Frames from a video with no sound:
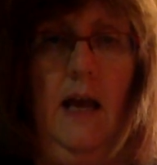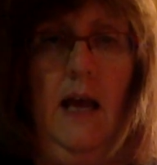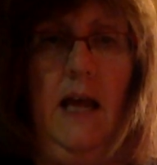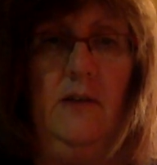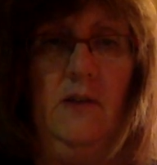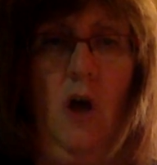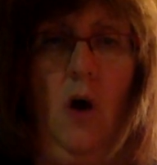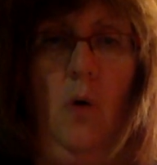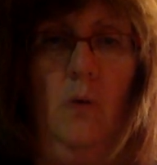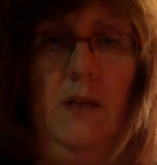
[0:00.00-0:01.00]
and
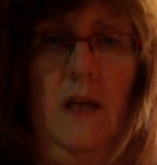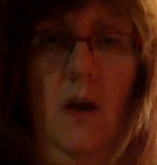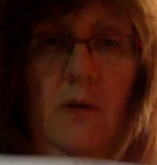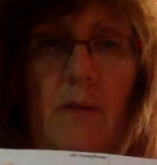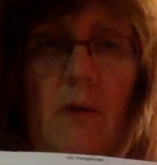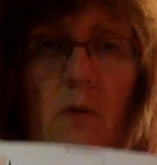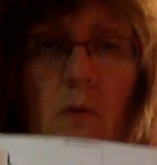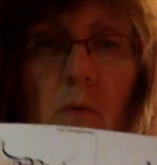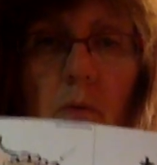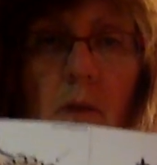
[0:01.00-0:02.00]
toe,
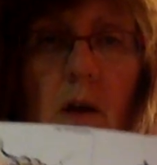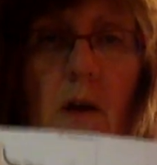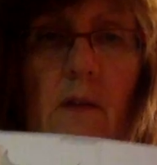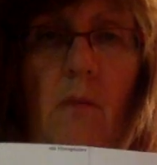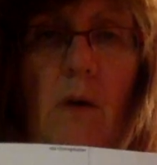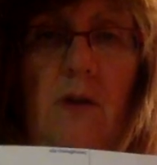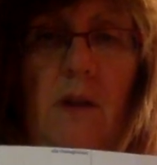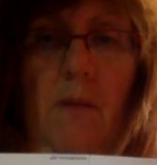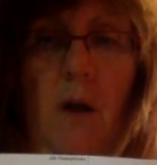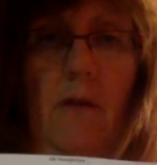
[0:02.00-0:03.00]
T-O-W, what
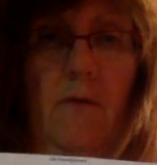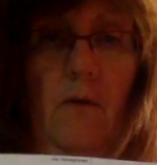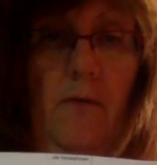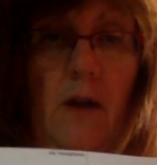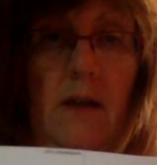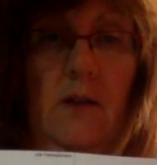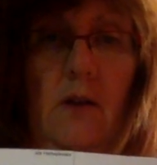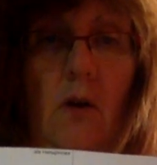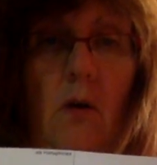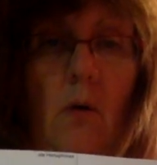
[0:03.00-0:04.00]
the part of your foot,
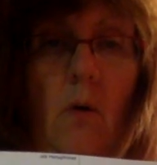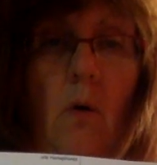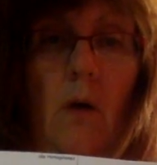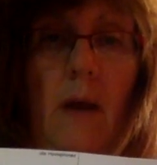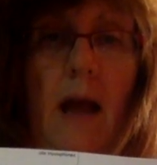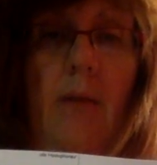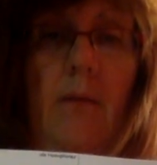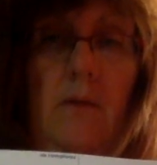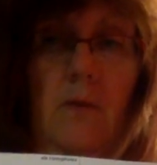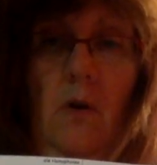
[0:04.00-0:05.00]
Or what
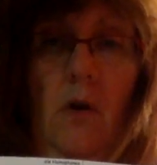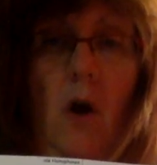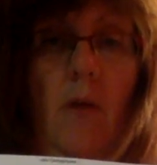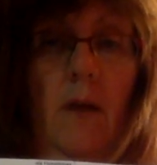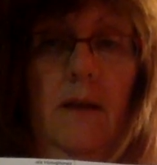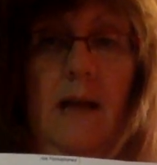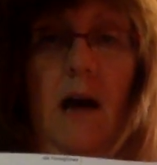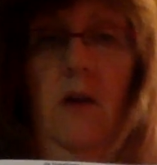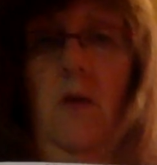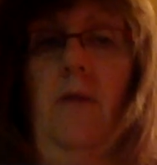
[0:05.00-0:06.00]
happens when your car breaks
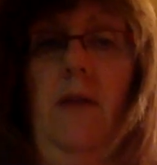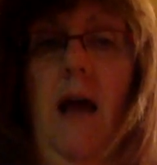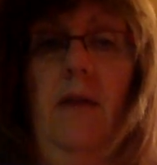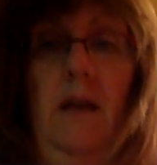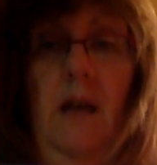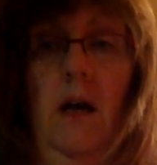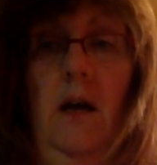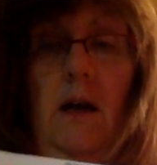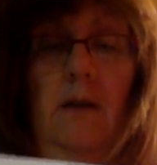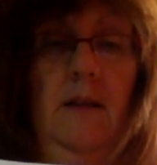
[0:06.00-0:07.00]
down and you have to have
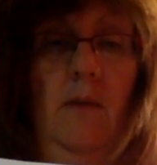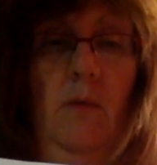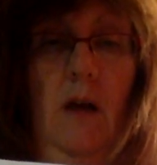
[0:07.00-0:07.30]
someone